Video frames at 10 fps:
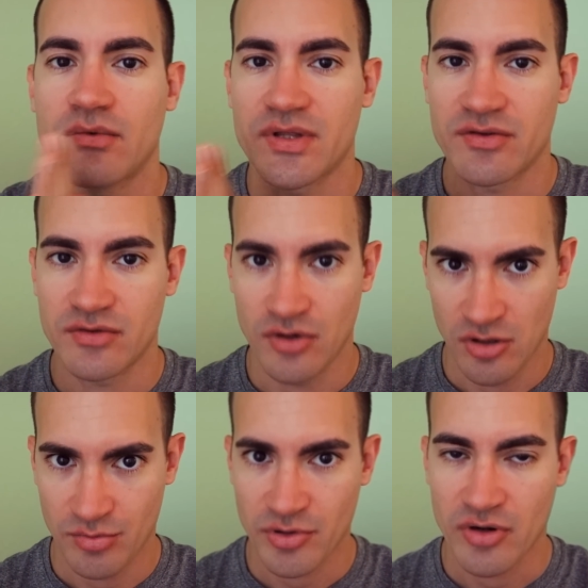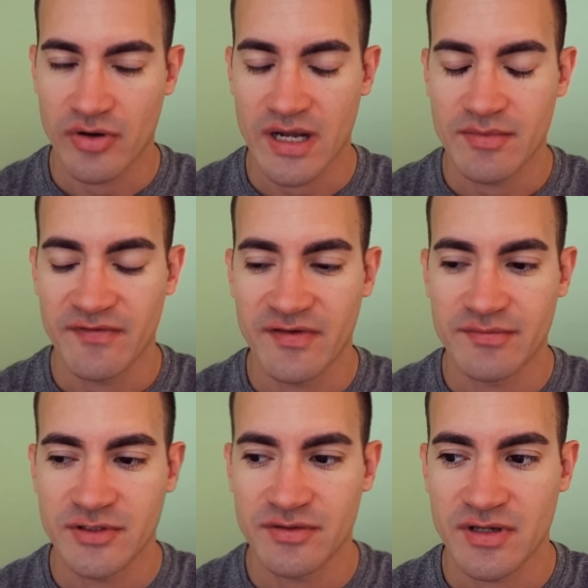I went through the whole program of
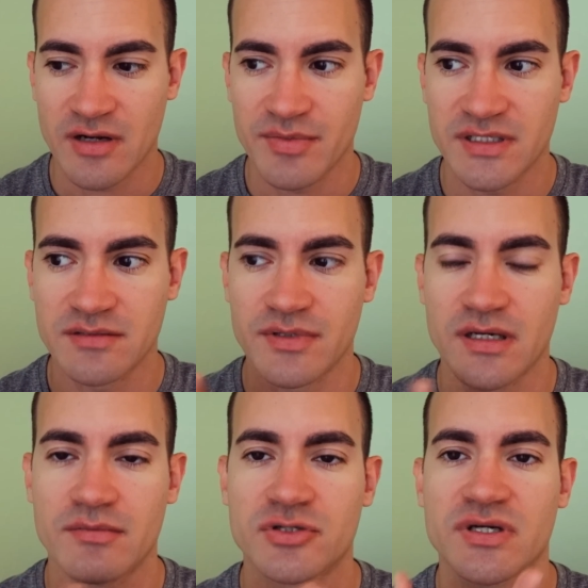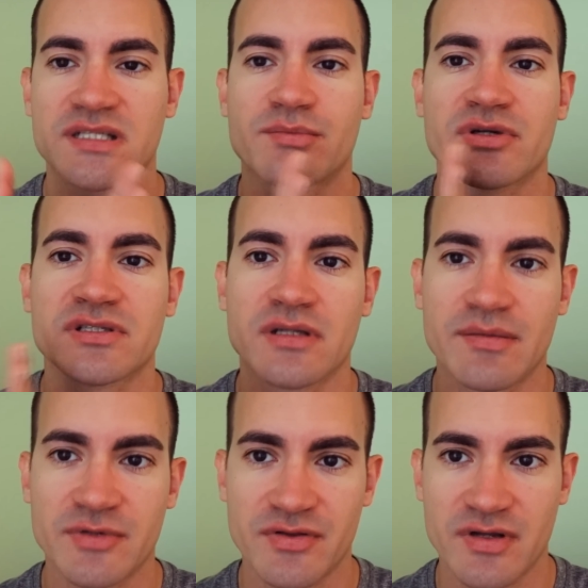hypnotherapy to become a transpersonal
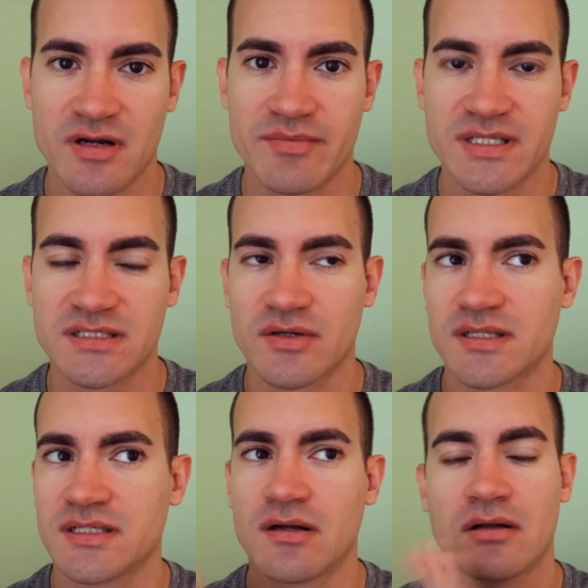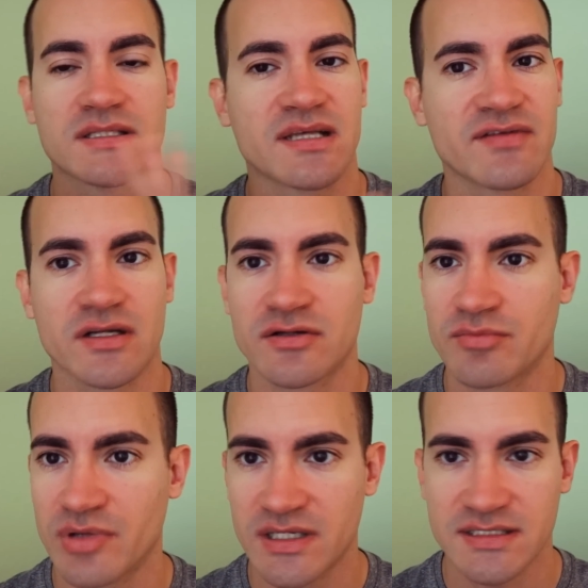hypnotherapist. So I did all
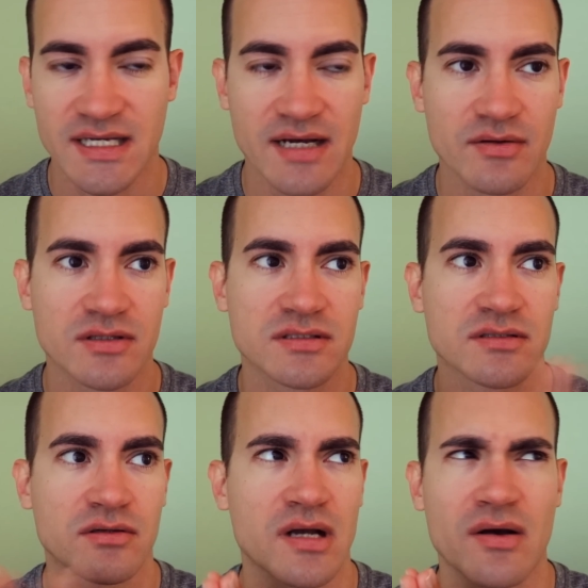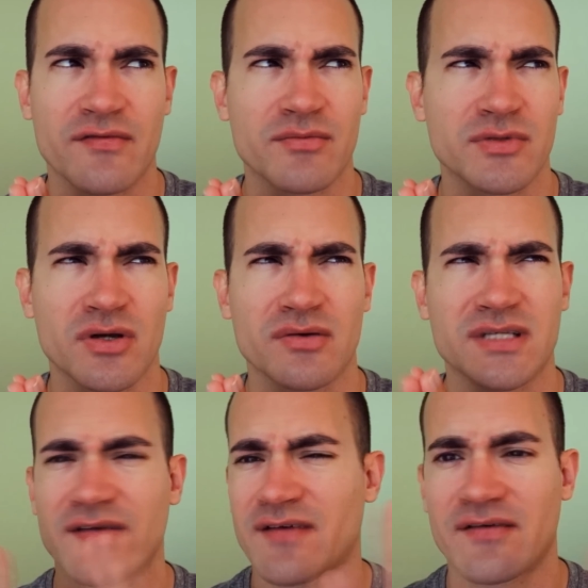700 plus hours, or however, no, it was
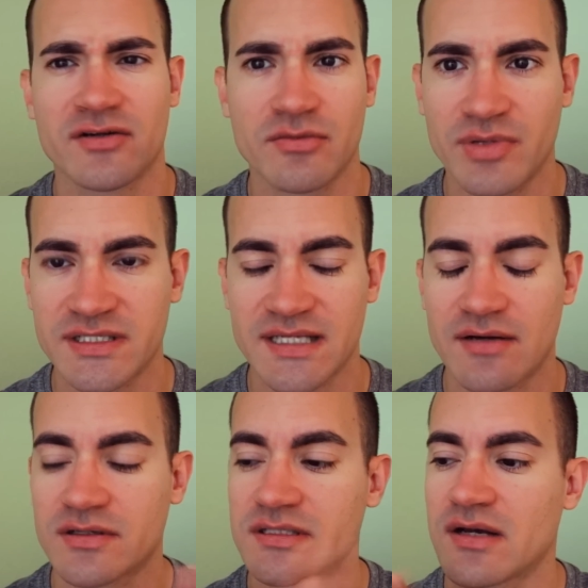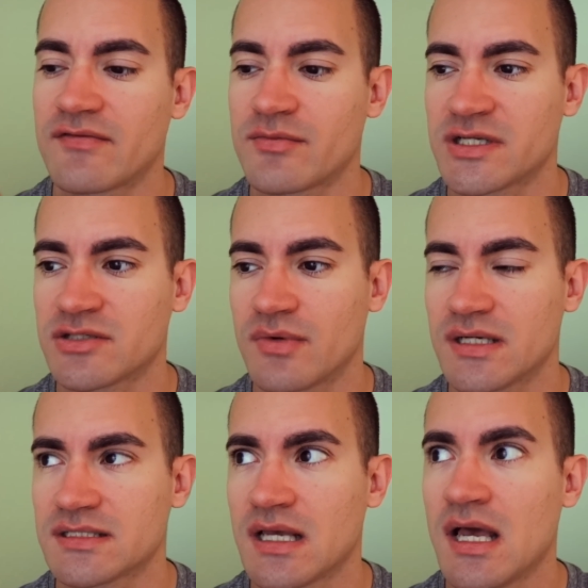like 500 plus hours, however much it
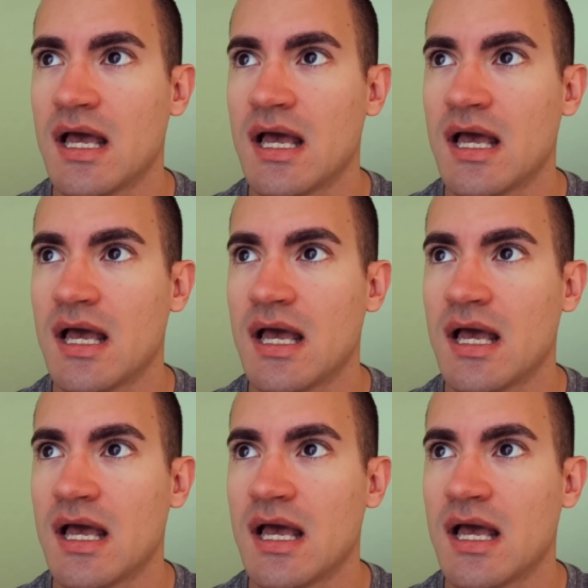was.